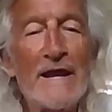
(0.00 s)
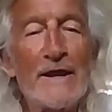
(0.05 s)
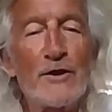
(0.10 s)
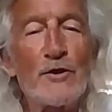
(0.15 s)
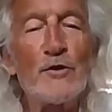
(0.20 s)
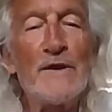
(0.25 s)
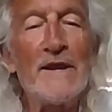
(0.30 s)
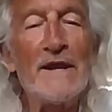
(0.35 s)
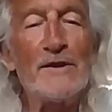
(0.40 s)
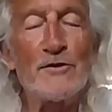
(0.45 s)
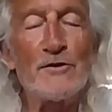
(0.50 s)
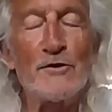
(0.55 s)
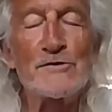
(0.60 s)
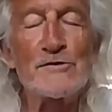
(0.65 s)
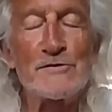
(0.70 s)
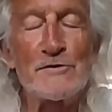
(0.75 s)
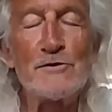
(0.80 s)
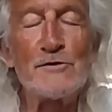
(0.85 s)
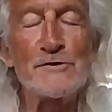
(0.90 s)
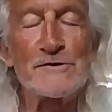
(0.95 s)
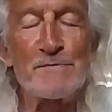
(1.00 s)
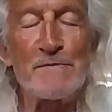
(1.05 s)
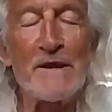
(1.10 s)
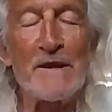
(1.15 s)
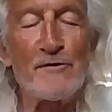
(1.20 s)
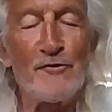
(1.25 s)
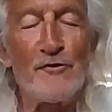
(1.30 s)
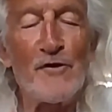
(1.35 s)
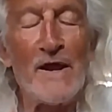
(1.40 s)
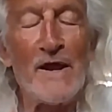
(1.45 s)
you speak
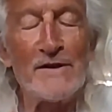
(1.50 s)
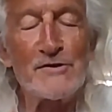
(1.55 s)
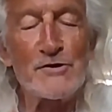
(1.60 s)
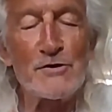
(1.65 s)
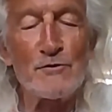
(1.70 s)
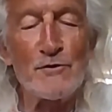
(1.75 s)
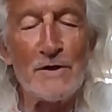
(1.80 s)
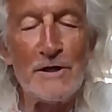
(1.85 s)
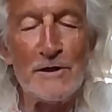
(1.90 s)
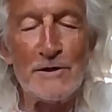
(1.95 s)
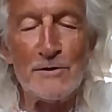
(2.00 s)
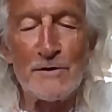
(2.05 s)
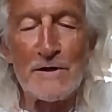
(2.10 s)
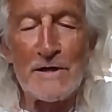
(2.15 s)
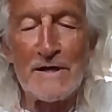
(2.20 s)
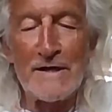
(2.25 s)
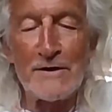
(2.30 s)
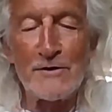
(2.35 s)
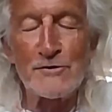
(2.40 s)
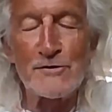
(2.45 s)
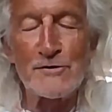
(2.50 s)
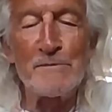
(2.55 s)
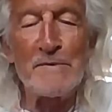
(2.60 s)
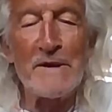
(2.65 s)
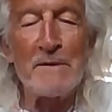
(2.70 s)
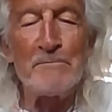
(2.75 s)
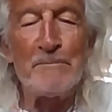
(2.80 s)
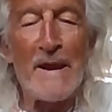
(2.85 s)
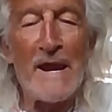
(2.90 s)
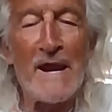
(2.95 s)
French. You really look like you should be
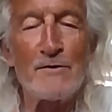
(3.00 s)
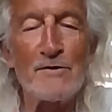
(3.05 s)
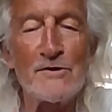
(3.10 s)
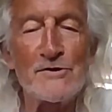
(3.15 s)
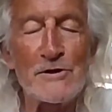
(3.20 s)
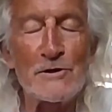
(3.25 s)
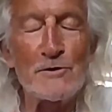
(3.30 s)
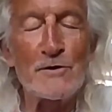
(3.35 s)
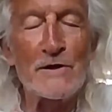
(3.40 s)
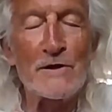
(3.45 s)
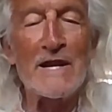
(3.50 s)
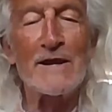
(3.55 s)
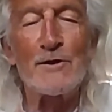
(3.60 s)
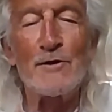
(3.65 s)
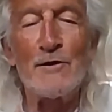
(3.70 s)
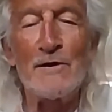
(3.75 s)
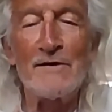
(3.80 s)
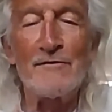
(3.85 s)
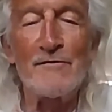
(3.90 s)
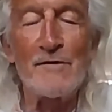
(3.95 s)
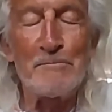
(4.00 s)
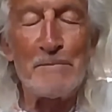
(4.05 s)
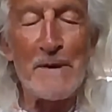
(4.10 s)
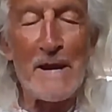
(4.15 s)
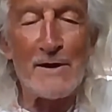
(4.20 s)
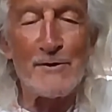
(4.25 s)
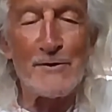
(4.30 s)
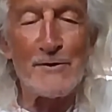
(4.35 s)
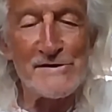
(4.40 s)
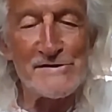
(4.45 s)
in Paris. You look like you live in
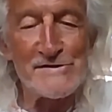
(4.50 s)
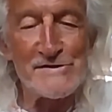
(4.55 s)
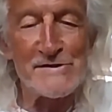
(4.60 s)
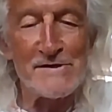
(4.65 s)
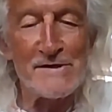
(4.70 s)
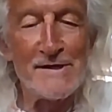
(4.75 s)
Paris.